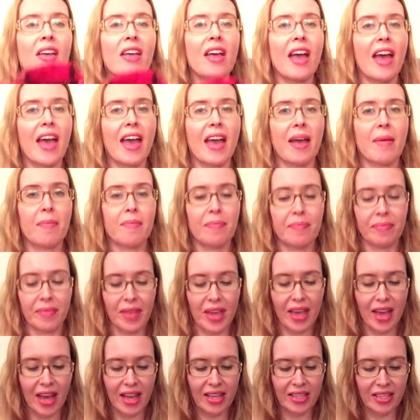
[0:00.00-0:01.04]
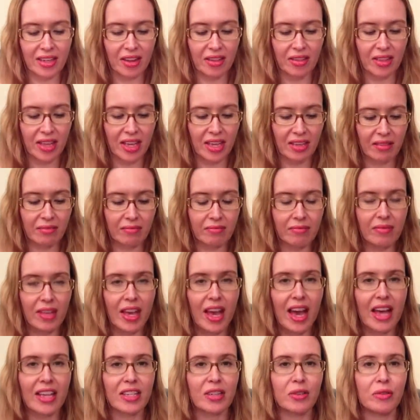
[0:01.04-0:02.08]
it
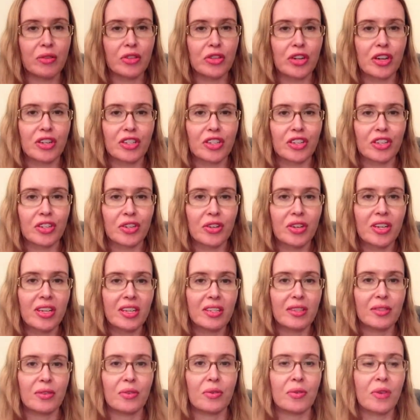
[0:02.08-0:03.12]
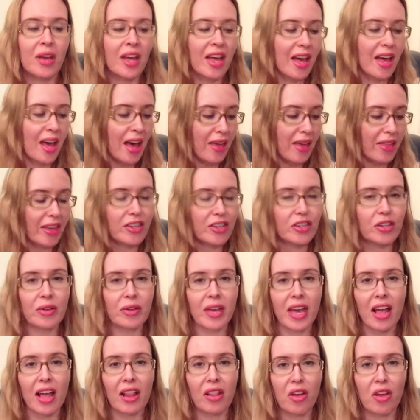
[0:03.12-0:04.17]
has no structure to it, so I think she'll
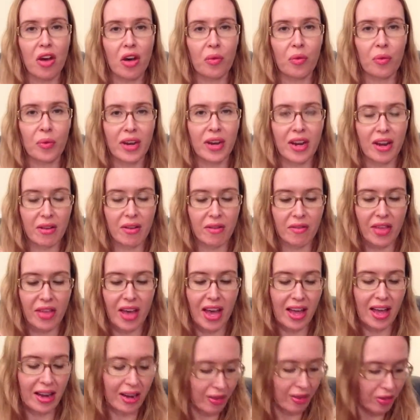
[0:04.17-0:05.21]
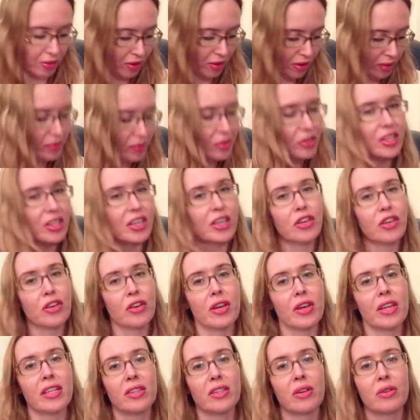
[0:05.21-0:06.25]
get a lot of wear out of that, and I thought it was really cute.
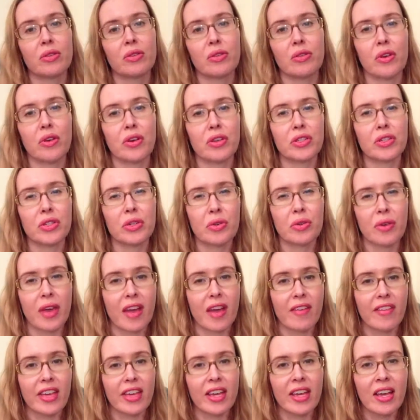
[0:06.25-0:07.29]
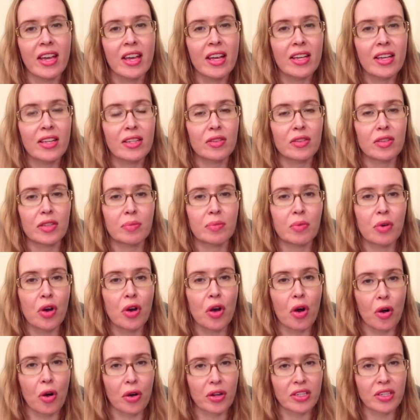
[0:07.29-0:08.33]
It's also not too heavy, so it's more
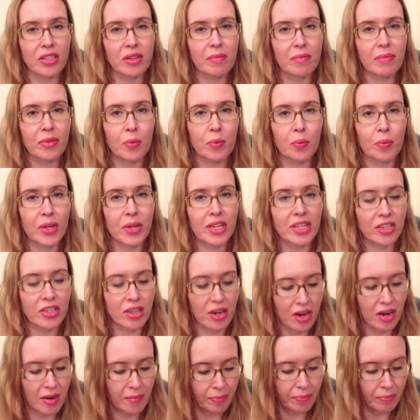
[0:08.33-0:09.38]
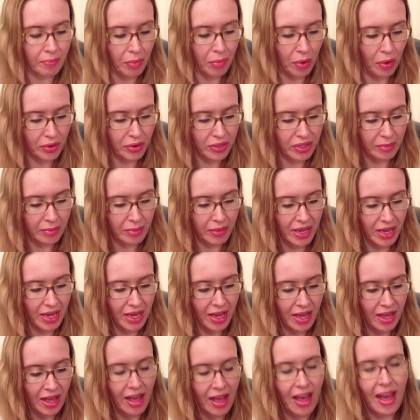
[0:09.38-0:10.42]
autumn than winter possibly,
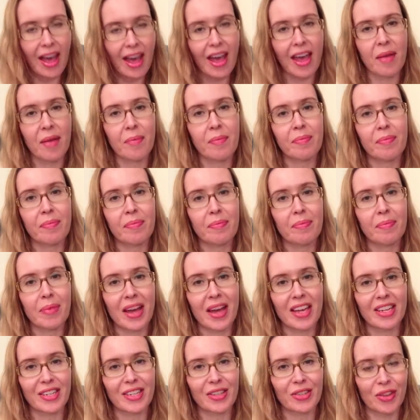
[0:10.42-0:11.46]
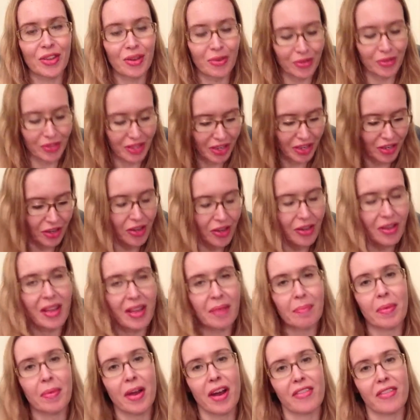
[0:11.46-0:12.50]
but I just thought it was really cute
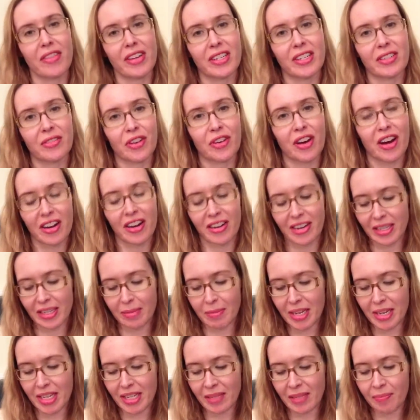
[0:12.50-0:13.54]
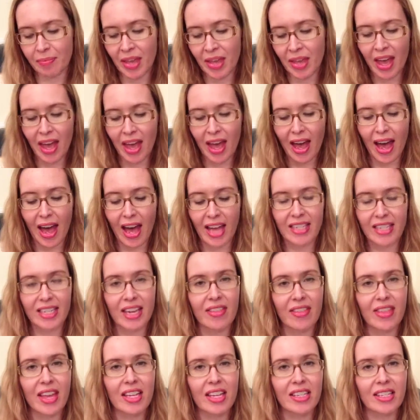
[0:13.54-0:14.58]
and perfect for her Christmas. And in
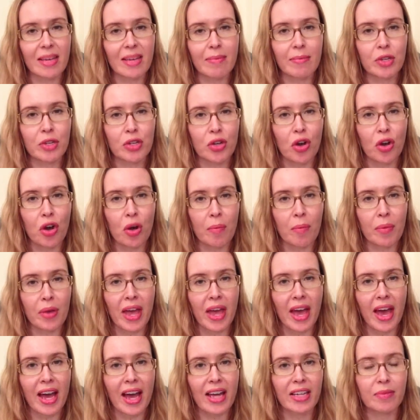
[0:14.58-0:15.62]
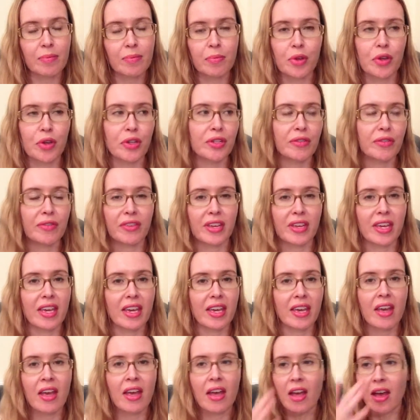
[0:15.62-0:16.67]
that same shop it had
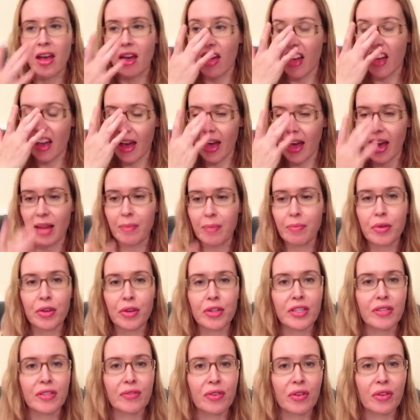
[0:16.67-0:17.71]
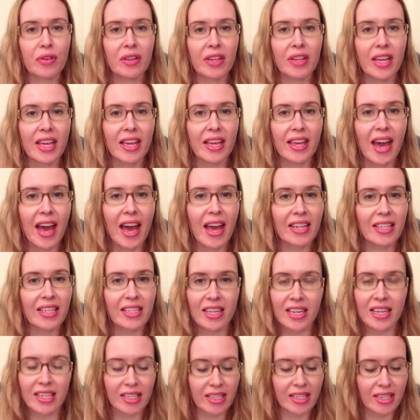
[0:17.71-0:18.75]
beautifully It had beautiful like hand
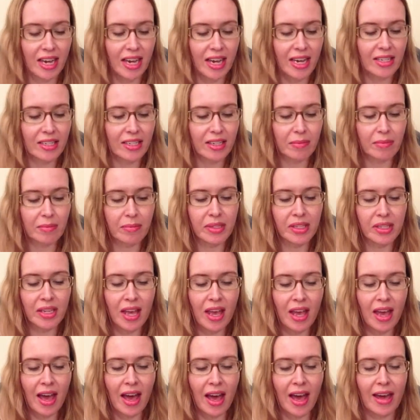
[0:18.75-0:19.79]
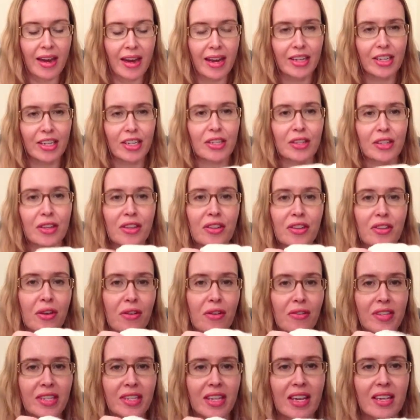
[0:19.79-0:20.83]
knitted items, and I just could not
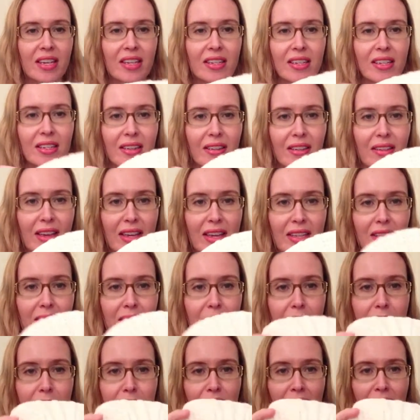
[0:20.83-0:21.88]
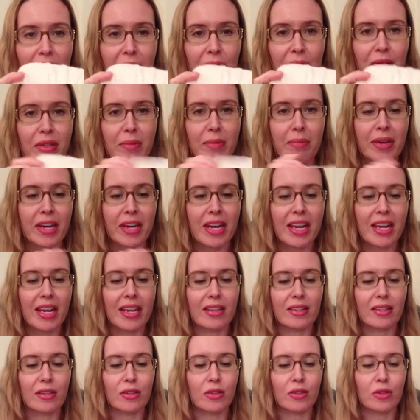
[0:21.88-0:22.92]
resist this child's beret.
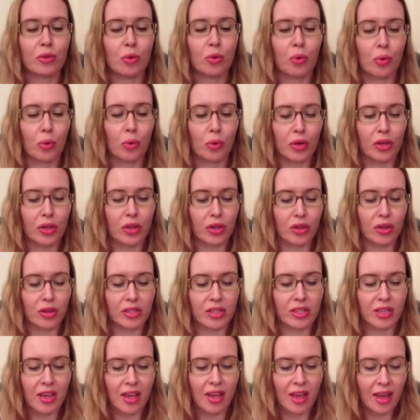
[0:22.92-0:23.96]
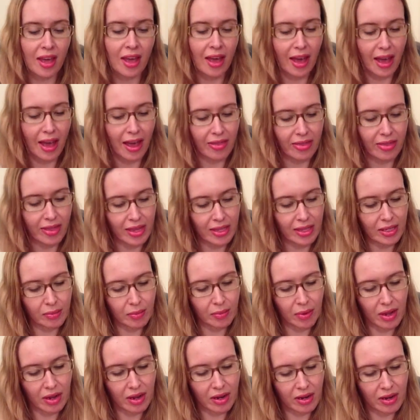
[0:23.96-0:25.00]
It's so cute. And this
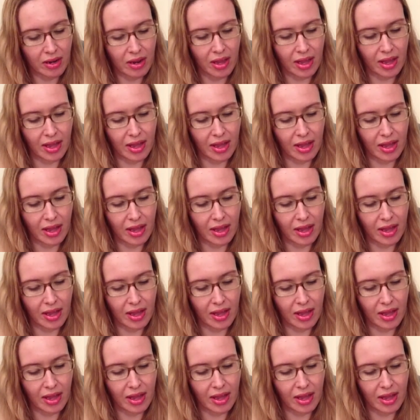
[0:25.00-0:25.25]
one